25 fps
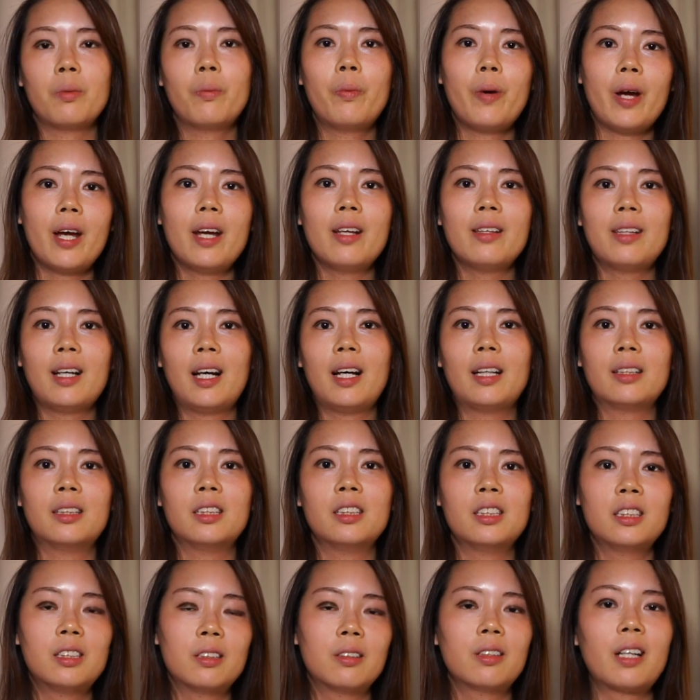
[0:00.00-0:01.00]
way that a
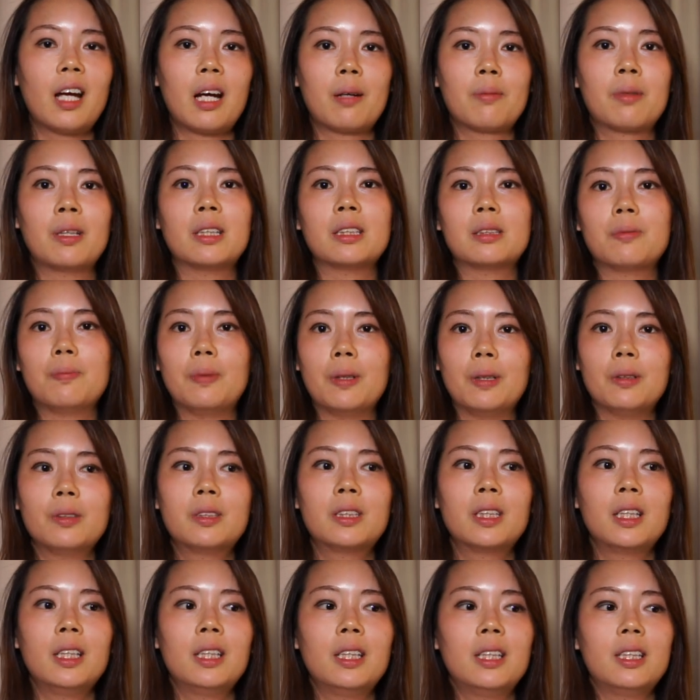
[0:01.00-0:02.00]
digital camera is
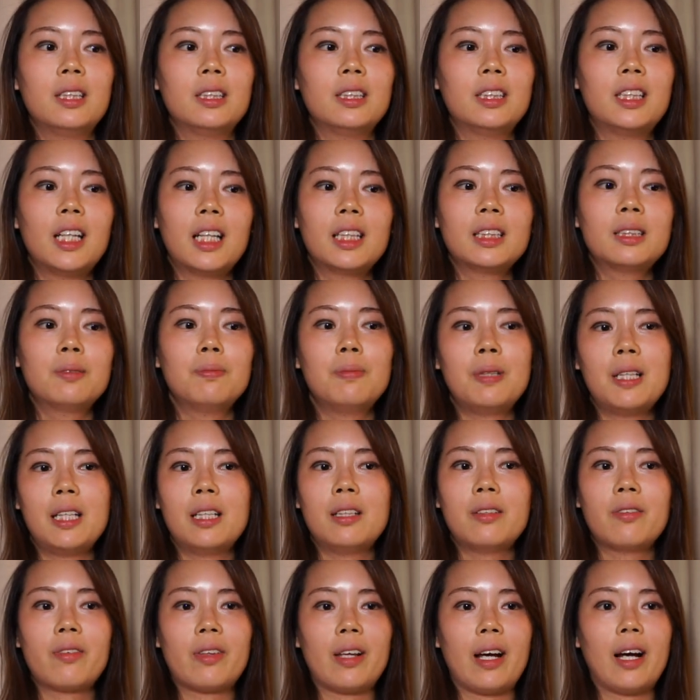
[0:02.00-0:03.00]
built does
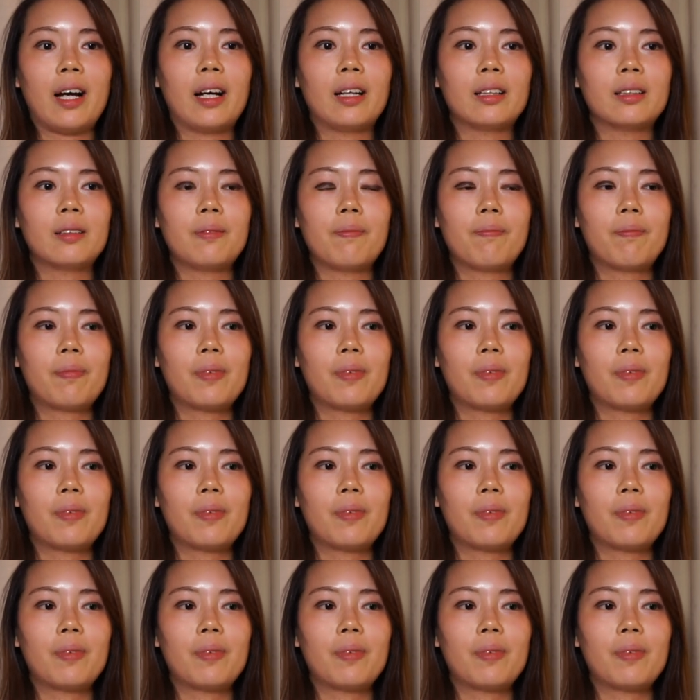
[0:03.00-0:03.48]
mean that